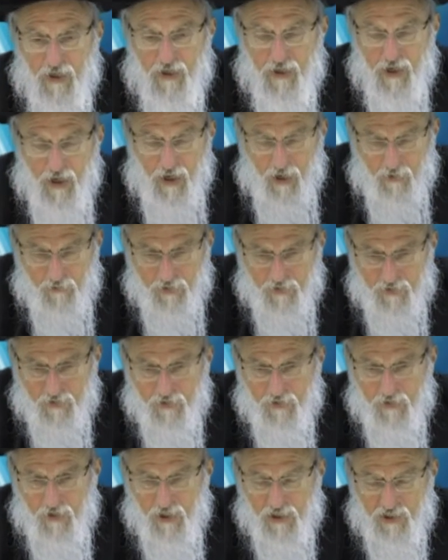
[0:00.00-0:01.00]
common
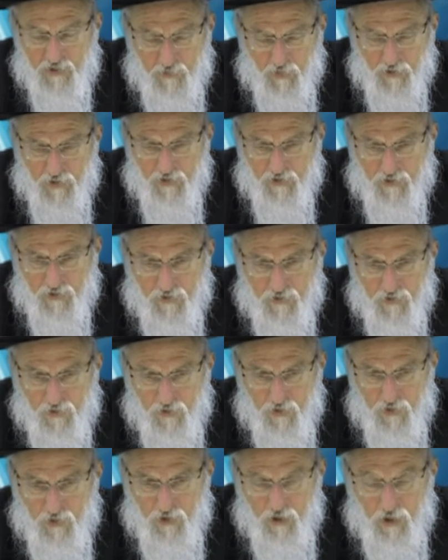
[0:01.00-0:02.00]
experiences.
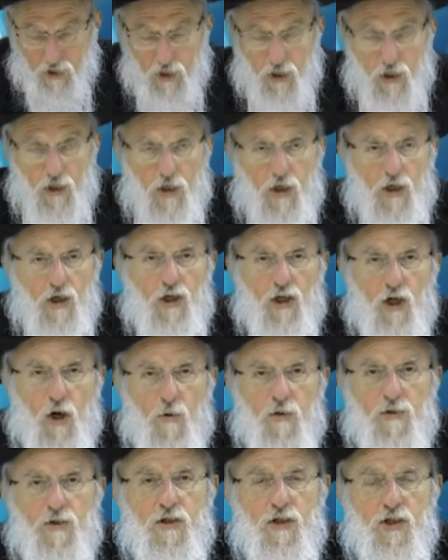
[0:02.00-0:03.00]

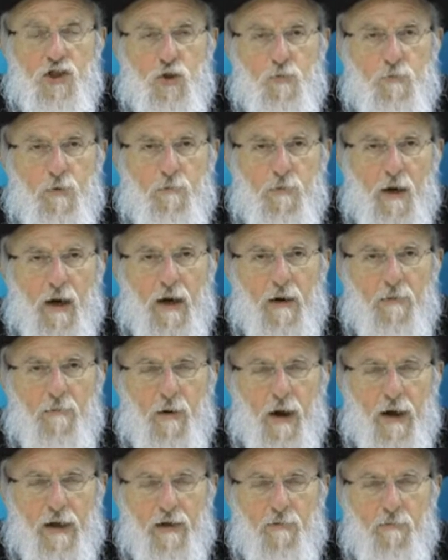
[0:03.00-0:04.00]
Going to the supermarket and
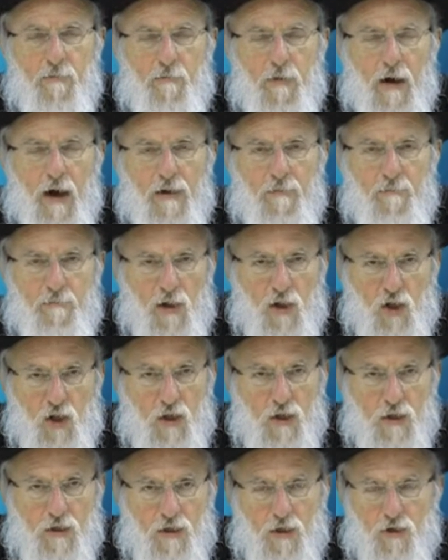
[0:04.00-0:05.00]
buying, buying
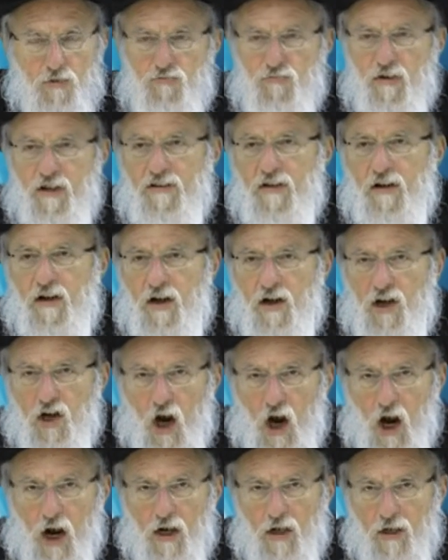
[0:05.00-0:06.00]
milk, renting a
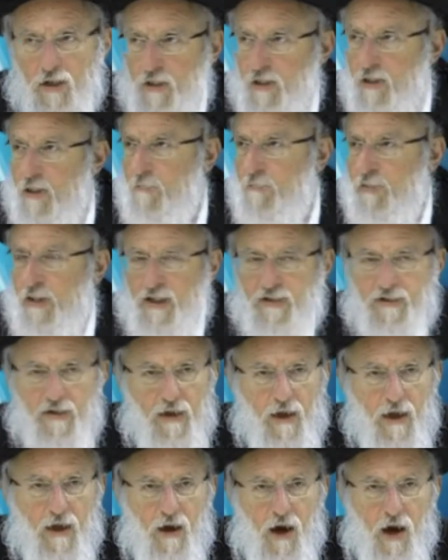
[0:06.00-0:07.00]
car,
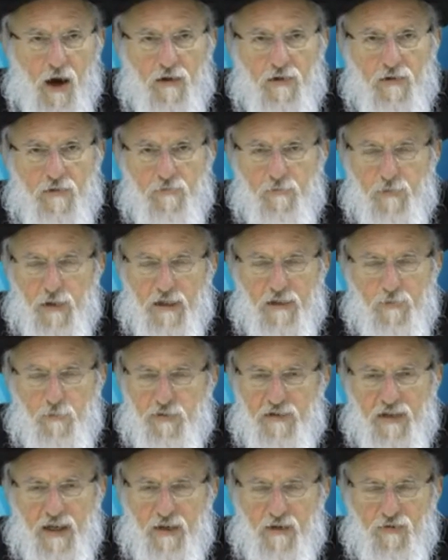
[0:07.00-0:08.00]
planting a garden, planting
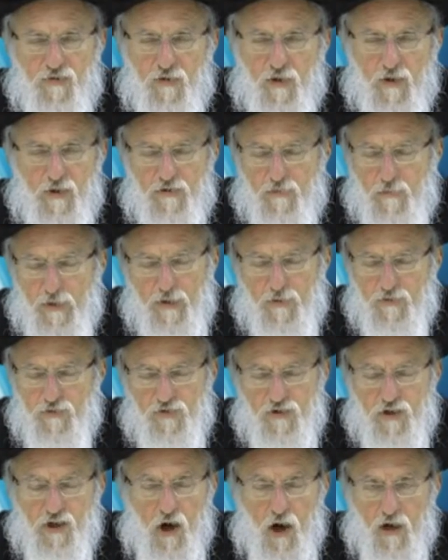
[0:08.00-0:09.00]
potatoes, uh, tomatoes
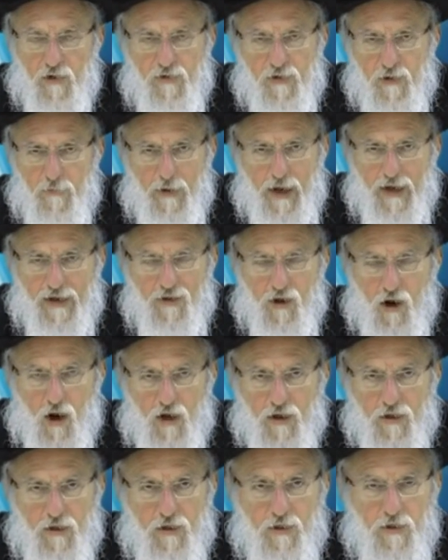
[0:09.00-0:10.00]
in your garden in the
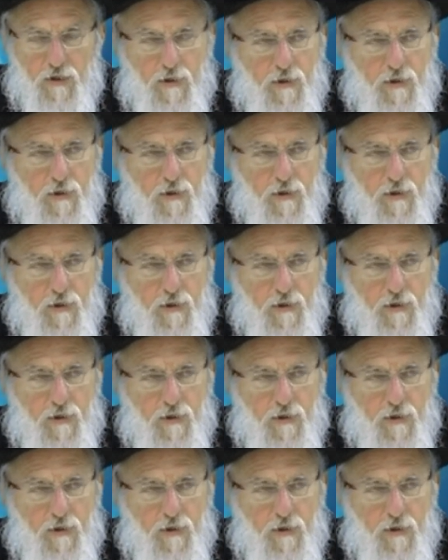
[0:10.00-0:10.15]
backyard. You